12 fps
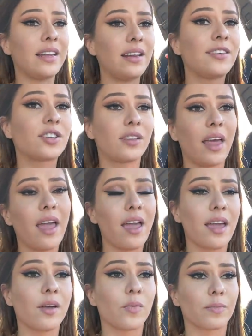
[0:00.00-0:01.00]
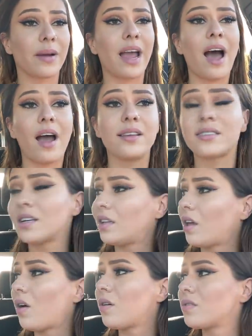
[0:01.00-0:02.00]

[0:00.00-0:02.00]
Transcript: each leg with my eyes closed.